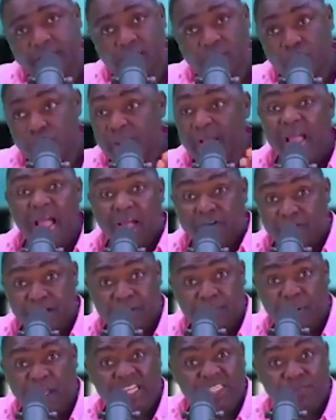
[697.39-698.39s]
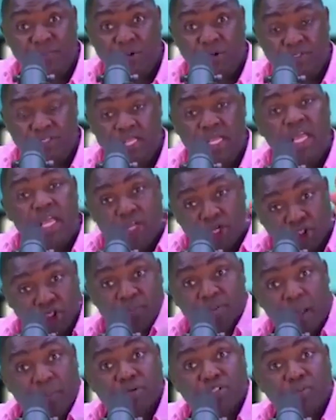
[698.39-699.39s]
You might have her passport. You should
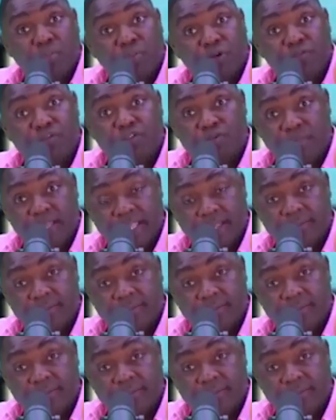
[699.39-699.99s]
be able to prove to me.